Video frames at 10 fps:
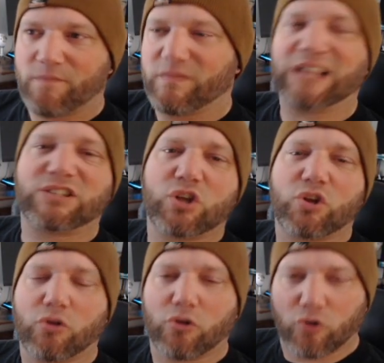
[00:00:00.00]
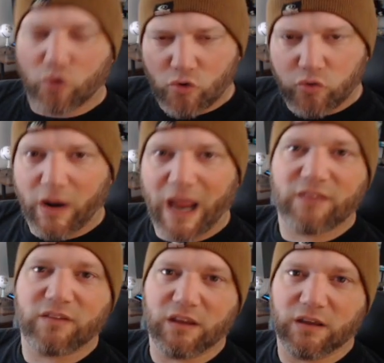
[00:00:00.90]
That's
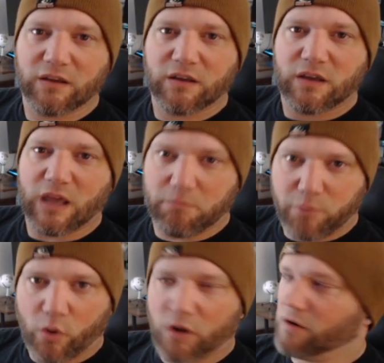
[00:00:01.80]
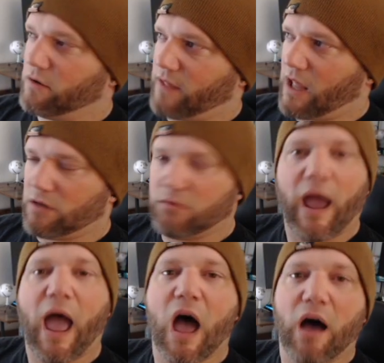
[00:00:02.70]
crazy important that you
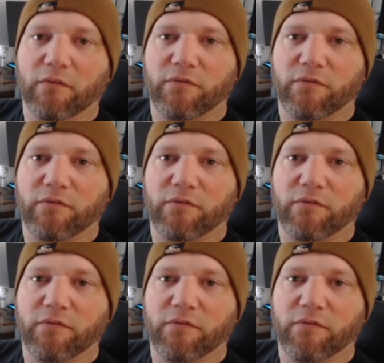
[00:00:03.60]
have